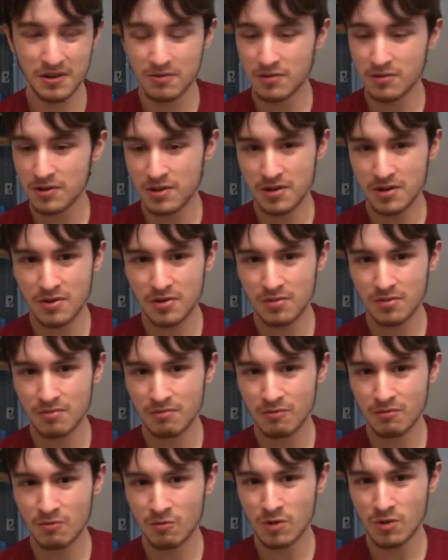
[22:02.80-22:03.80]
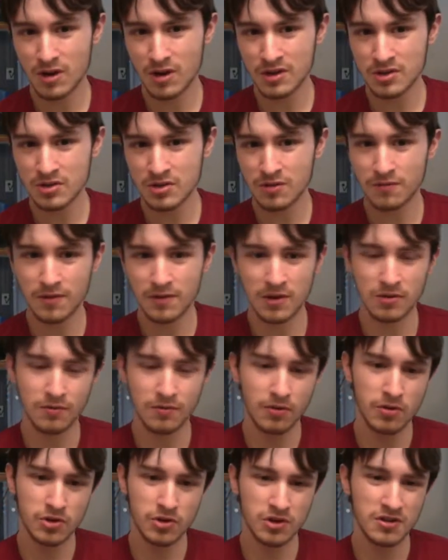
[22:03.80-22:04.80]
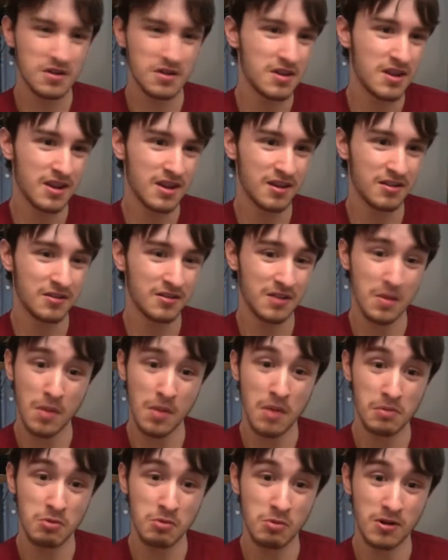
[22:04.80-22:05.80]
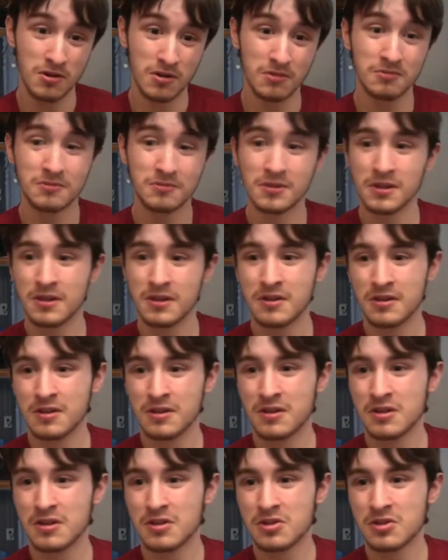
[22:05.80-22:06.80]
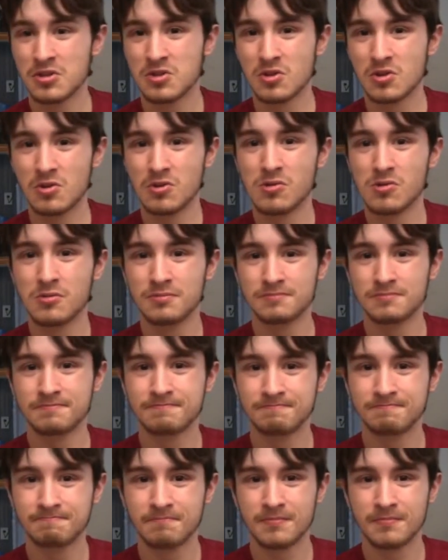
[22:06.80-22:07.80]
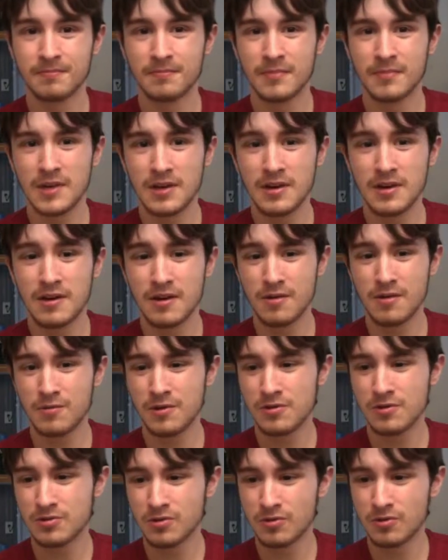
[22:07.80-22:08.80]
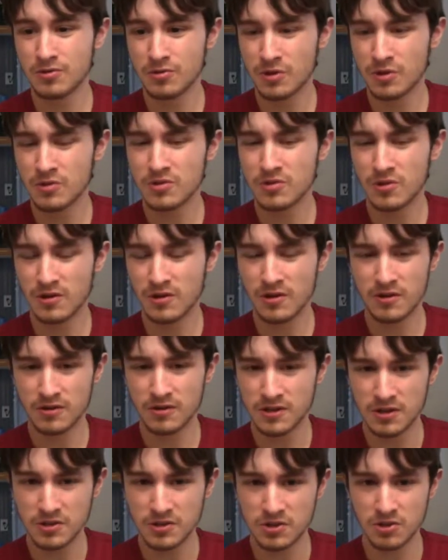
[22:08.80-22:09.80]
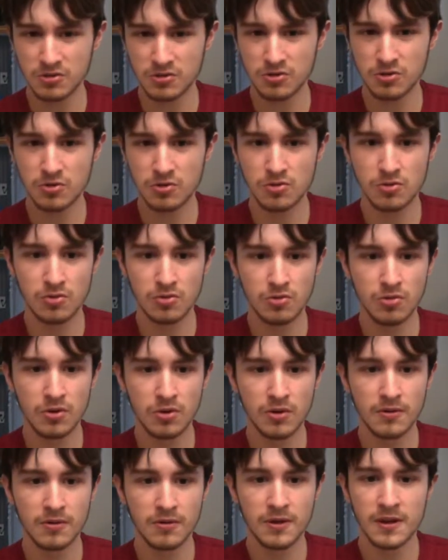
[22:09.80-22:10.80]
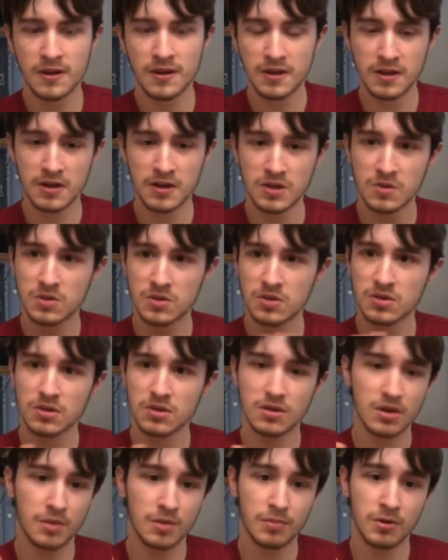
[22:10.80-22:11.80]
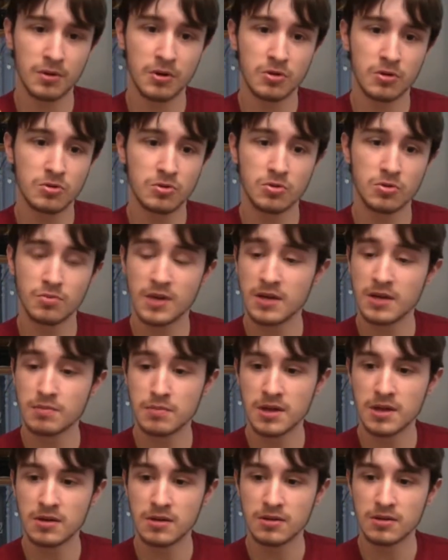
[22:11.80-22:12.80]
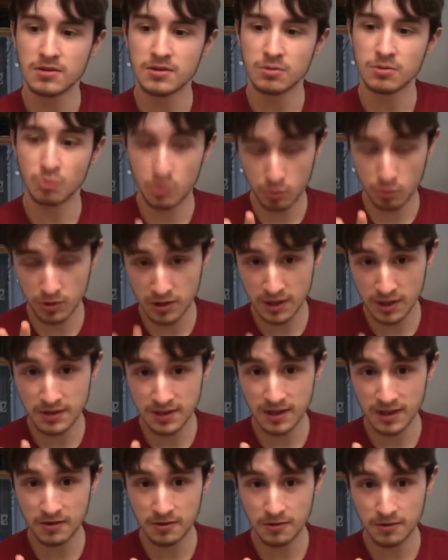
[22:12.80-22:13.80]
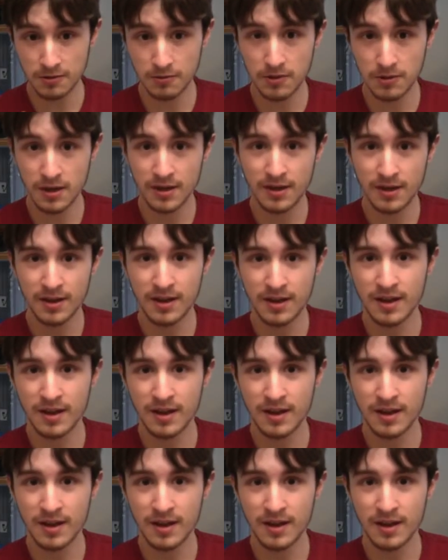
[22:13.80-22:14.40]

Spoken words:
like when they watch the final version in the end, they probably will. So now we turn our attention to the next company to make minis, which was Nintendo.